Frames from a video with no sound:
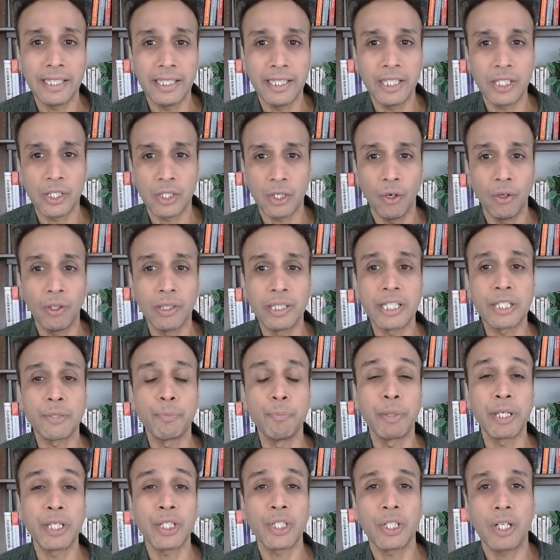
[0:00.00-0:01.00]
is all these
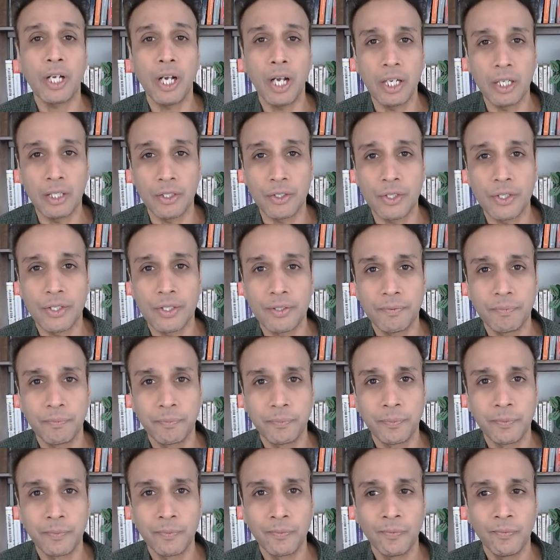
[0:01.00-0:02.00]
mixed colors.
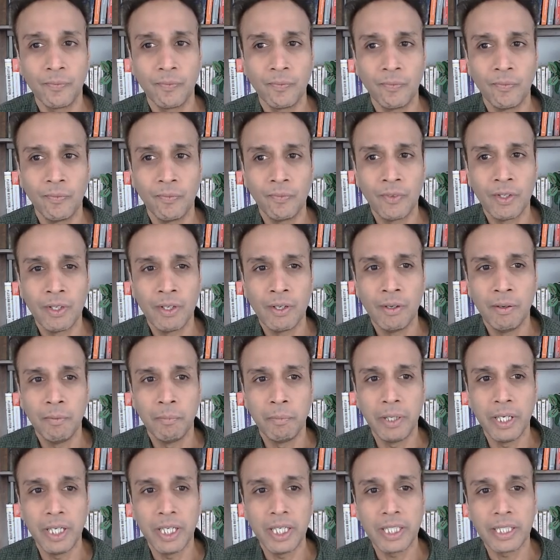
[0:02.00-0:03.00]

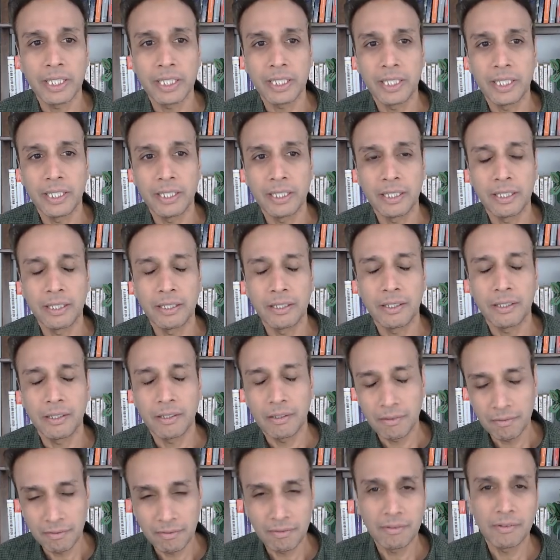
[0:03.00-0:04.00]
But
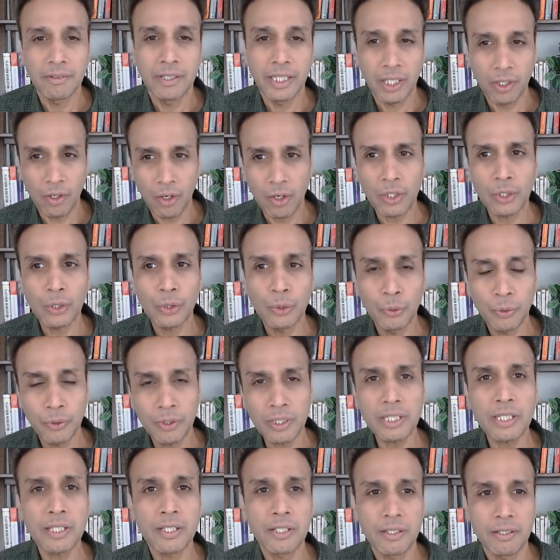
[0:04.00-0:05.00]
there are
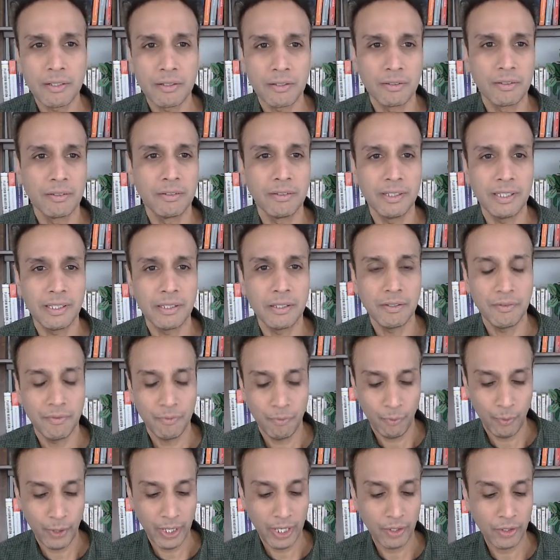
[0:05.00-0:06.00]
tools
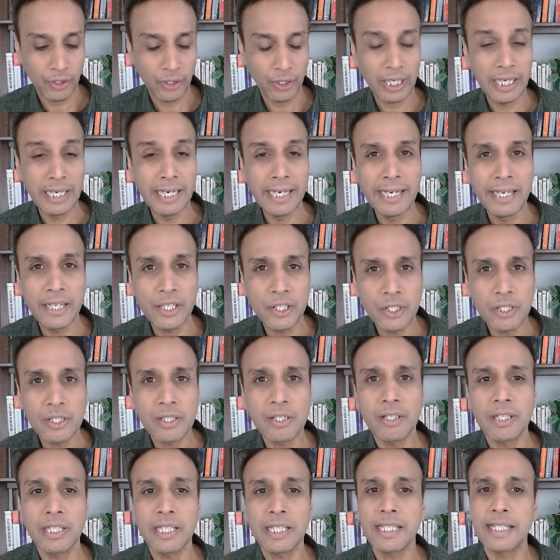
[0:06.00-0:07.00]
where you can
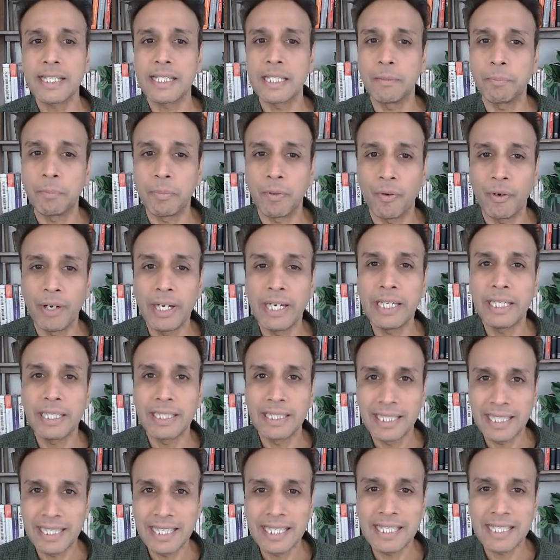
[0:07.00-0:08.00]
digitally separate
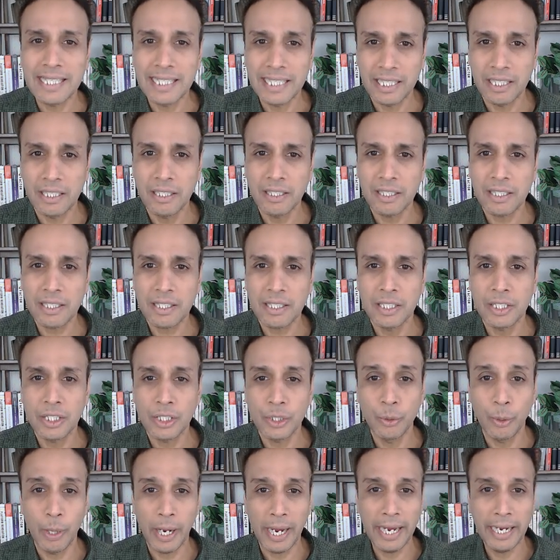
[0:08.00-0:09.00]
these signals
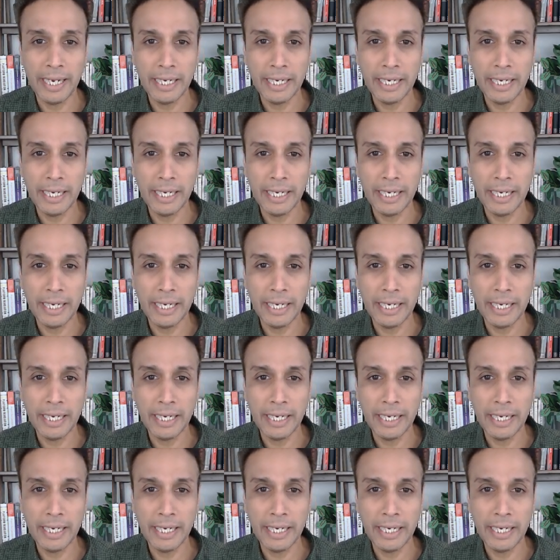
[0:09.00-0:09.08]
into